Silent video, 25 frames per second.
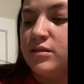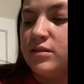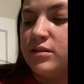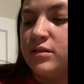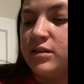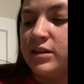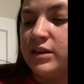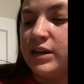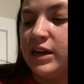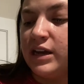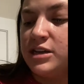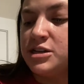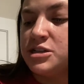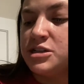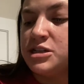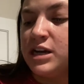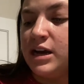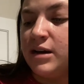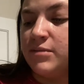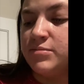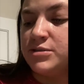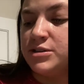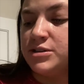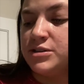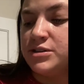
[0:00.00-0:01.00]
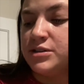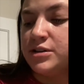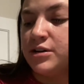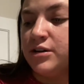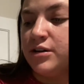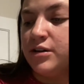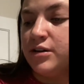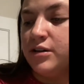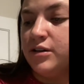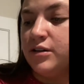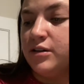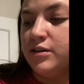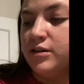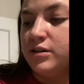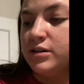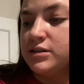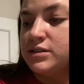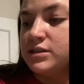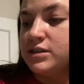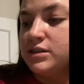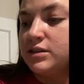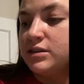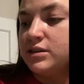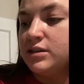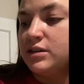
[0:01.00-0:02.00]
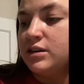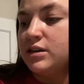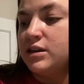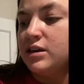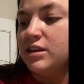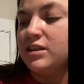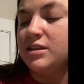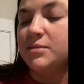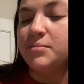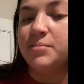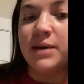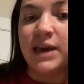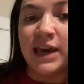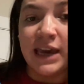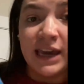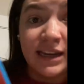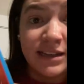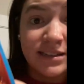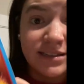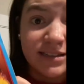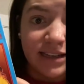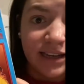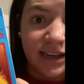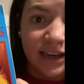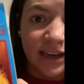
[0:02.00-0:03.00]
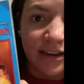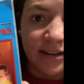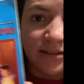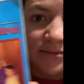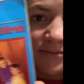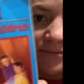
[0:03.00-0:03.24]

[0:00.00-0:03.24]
the next chapter is called The Painting.